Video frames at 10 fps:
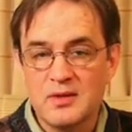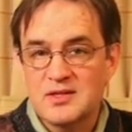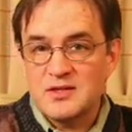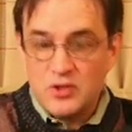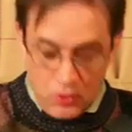This
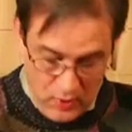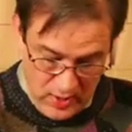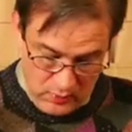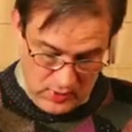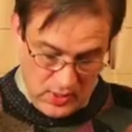is a
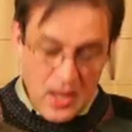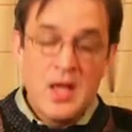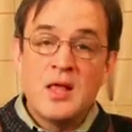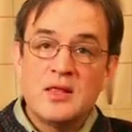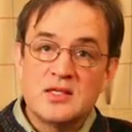great one.
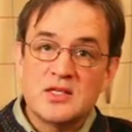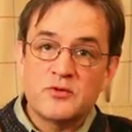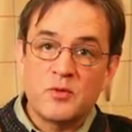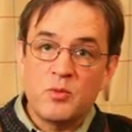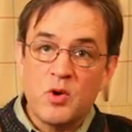This is
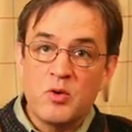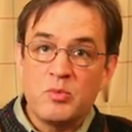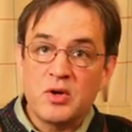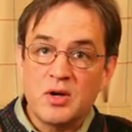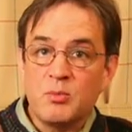from Rowan
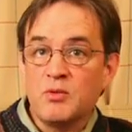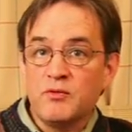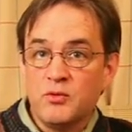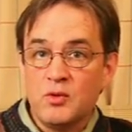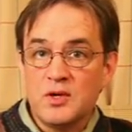book number
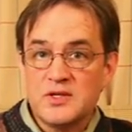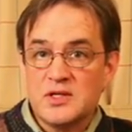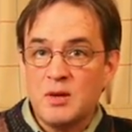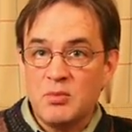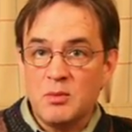4. It's
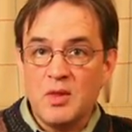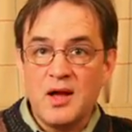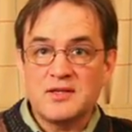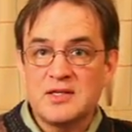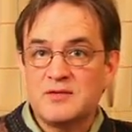tumbling
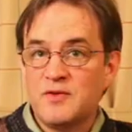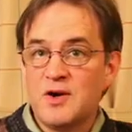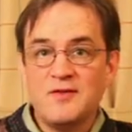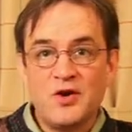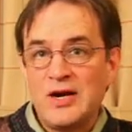blocks. It's
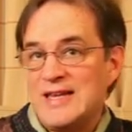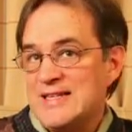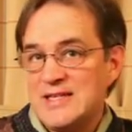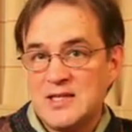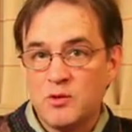very, very
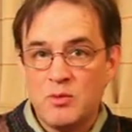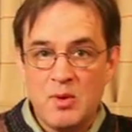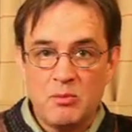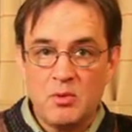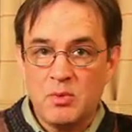easy to
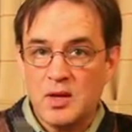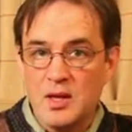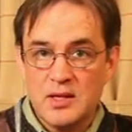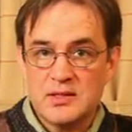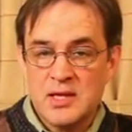remember
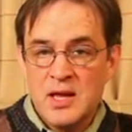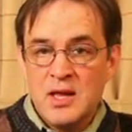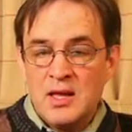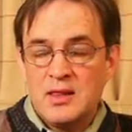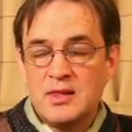because
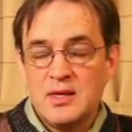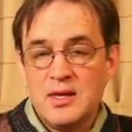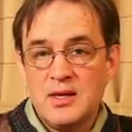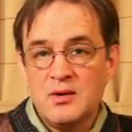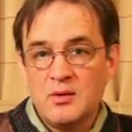
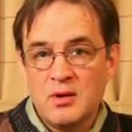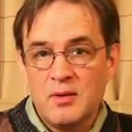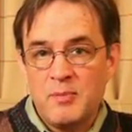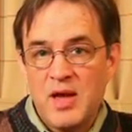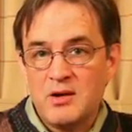the
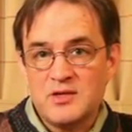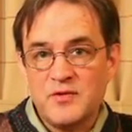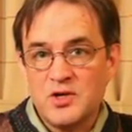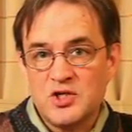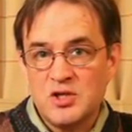pattern is
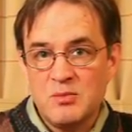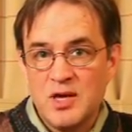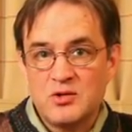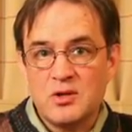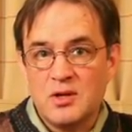very
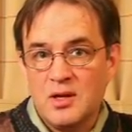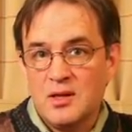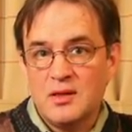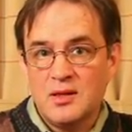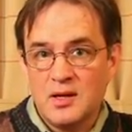geometric
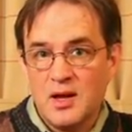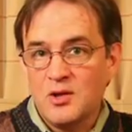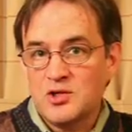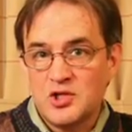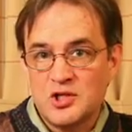and the
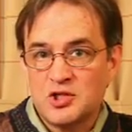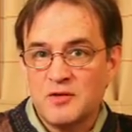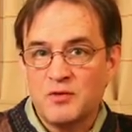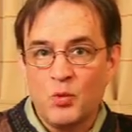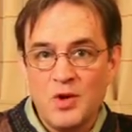colors just
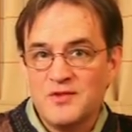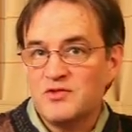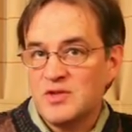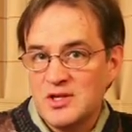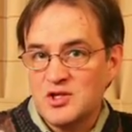shift one
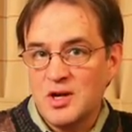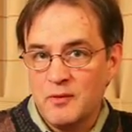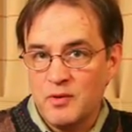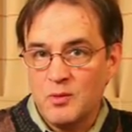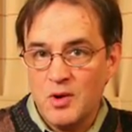stitch
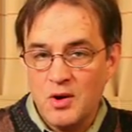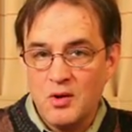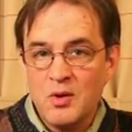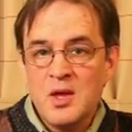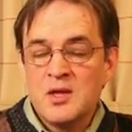every
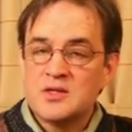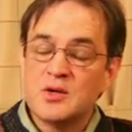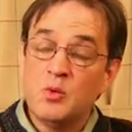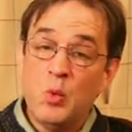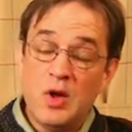row.
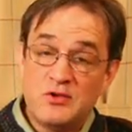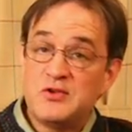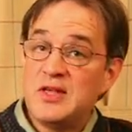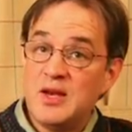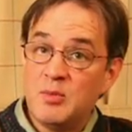So once
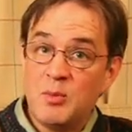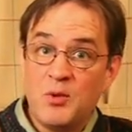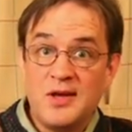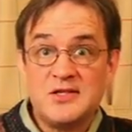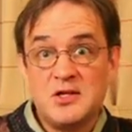you get it
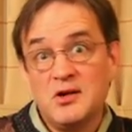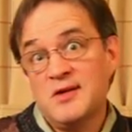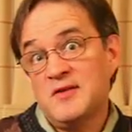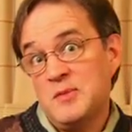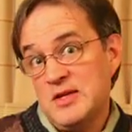memorized, you don't
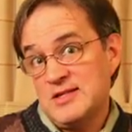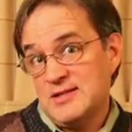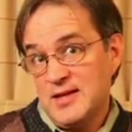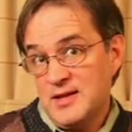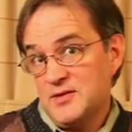have to be a
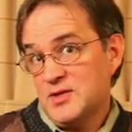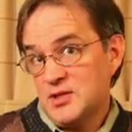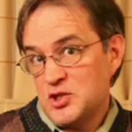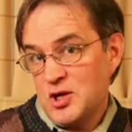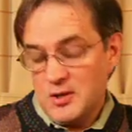slave to
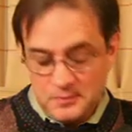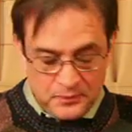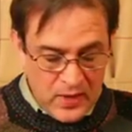the chart.